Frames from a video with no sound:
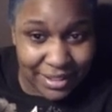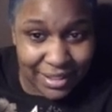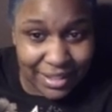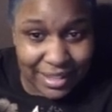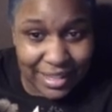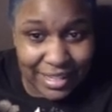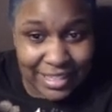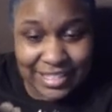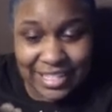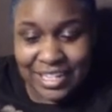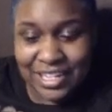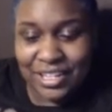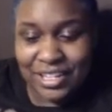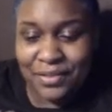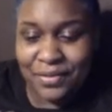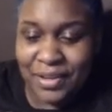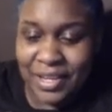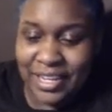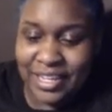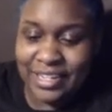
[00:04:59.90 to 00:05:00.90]
Instead of your
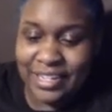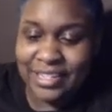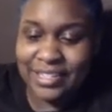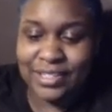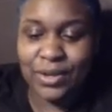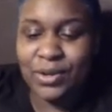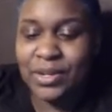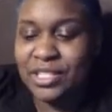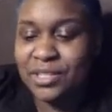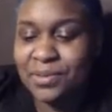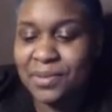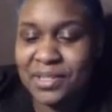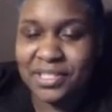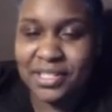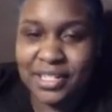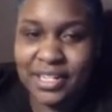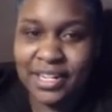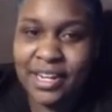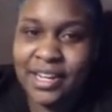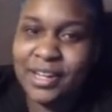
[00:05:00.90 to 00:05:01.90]
fajitas? Oh, he's switching it
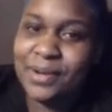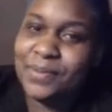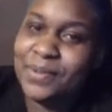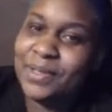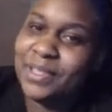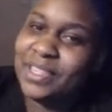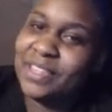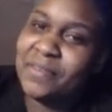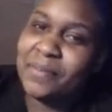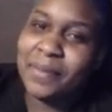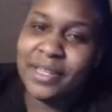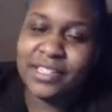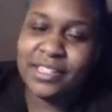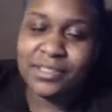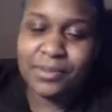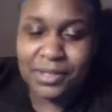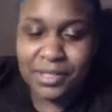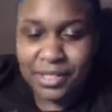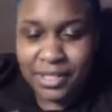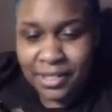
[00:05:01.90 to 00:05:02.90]
up. We love a man that
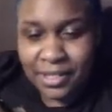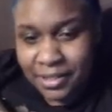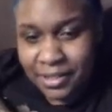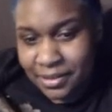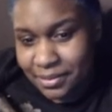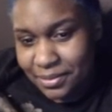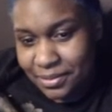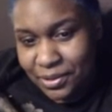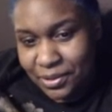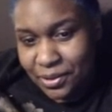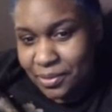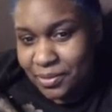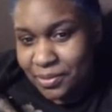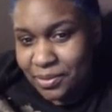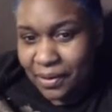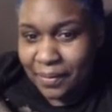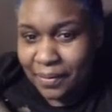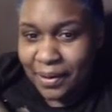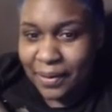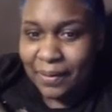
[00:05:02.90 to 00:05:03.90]
switch it up. You know what I'm talking
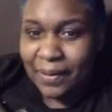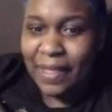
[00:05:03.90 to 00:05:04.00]
about.